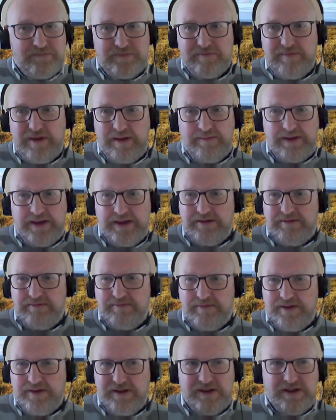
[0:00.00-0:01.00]

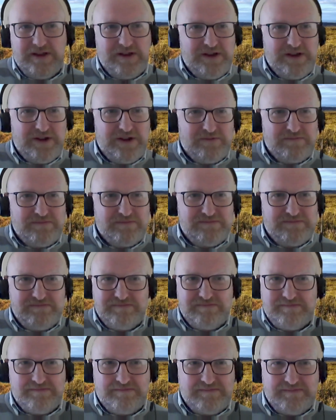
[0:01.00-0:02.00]
Maybe you know,
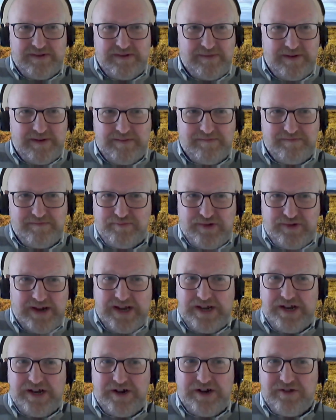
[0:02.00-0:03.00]
maybe
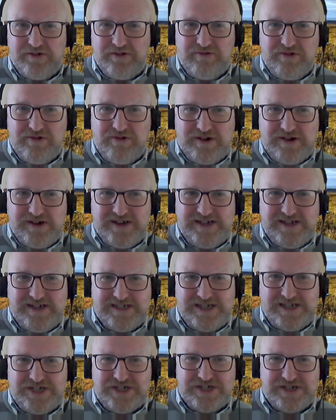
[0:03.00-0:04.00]
bring in another
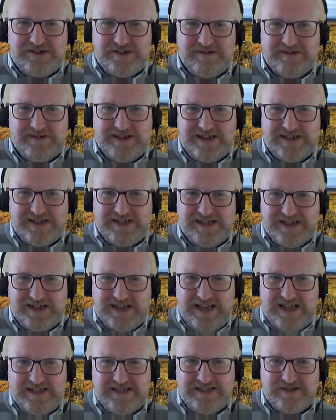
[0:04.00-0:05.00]
organization that
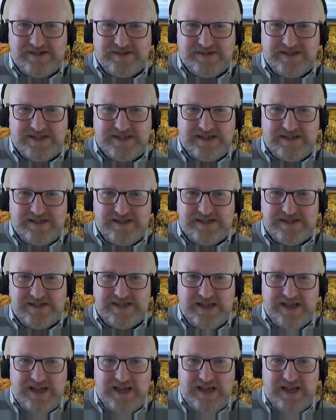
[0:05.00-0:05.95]
has those skills.